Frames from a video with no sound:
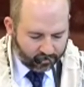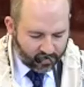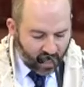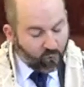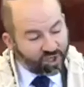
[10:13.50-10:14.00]

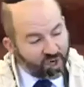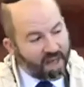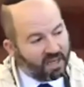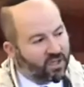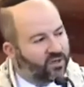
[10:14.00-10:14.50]
And we should
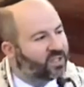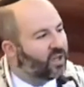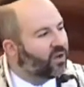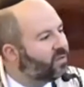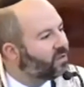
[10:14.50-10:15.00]
ask
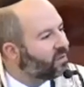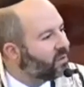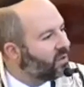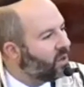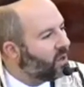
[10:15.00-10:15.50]
ourselves,
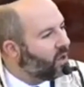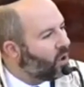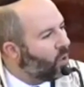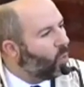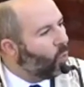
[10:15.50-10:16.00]

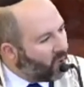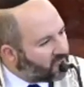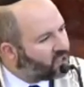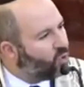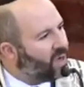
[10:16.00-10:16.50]

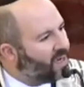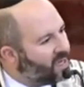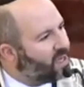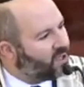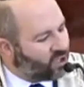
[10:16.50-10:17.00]
what do we
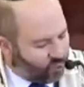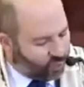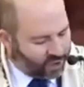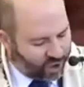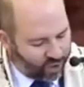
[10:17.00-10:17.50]
need to
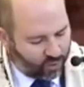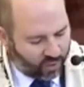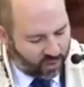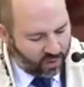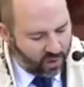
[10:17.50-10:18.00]

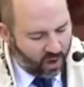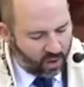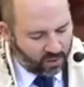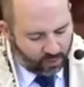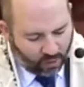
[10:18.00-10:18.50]
ensure
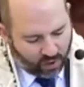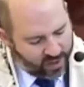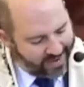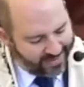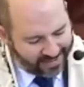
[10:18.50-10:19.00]
a long
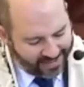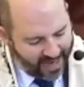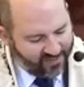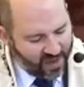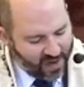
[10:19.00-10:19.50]
and
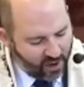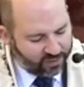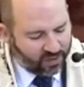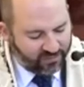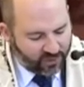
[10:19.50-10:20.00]
safe and
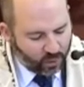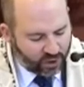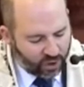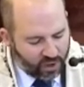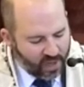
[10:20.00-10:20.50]
healthy
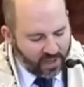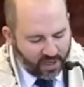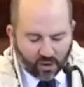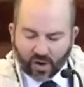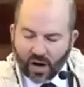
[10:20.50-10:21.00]
future
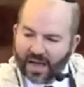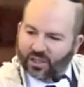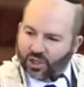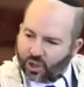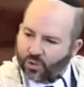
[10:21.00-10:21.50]
here
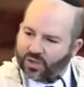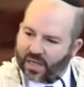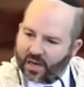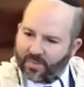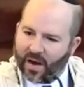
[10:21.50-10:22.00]
as Jews
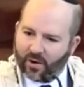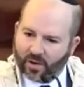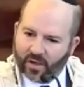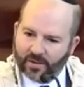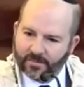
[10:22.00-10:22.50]
in America?